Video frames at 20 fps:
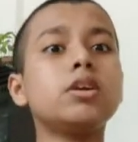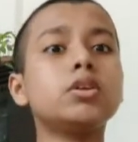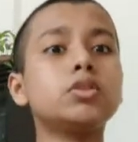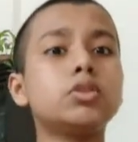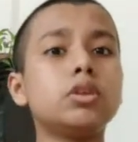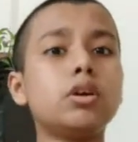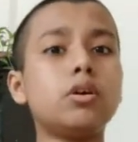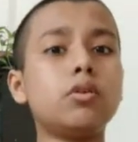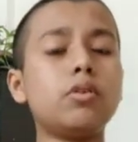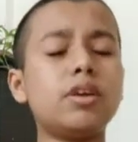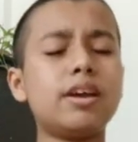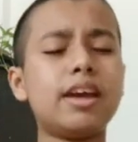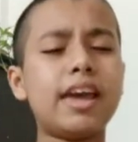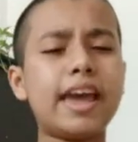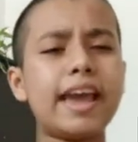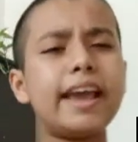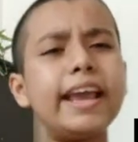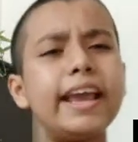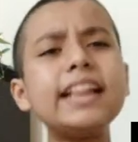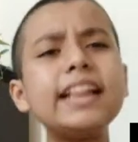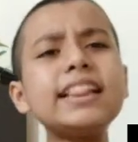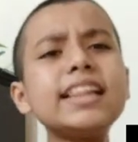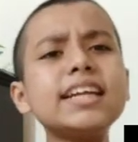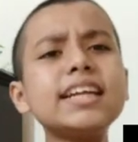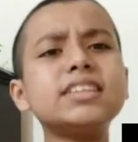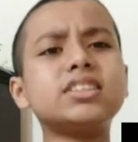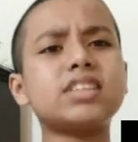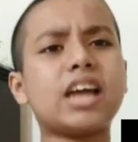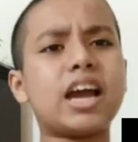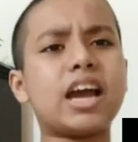So in
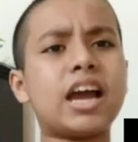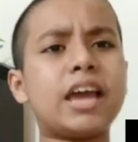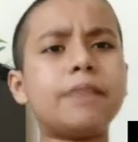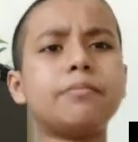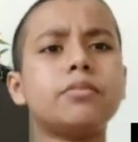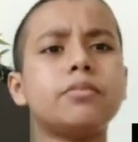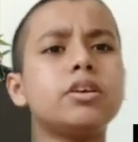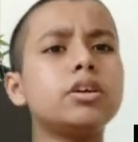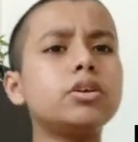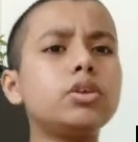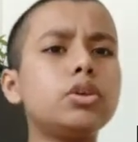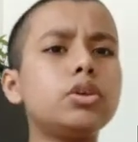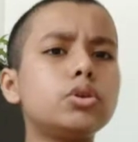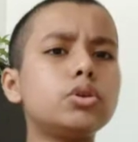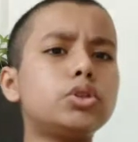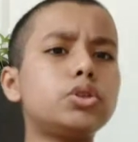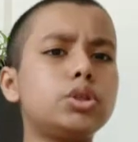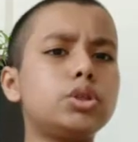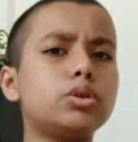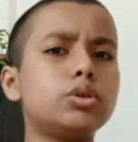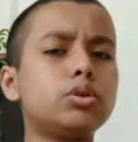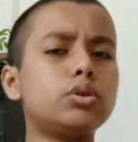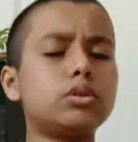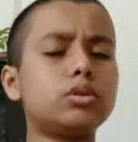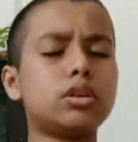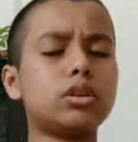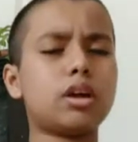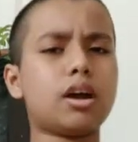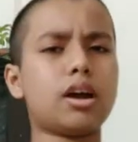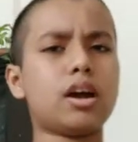that time, you
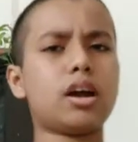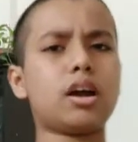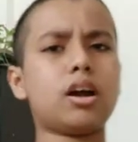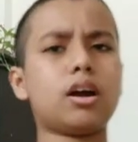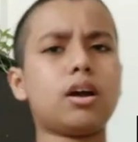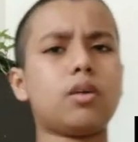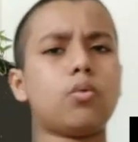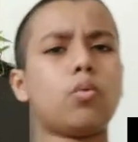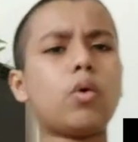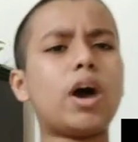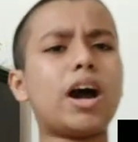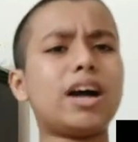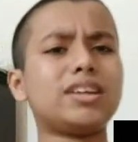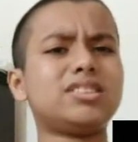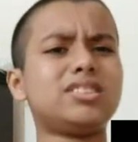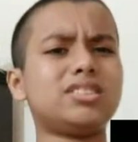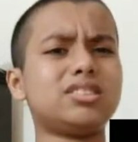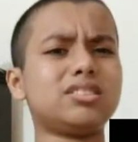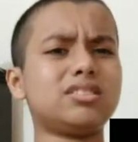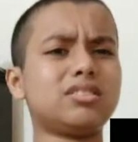should watch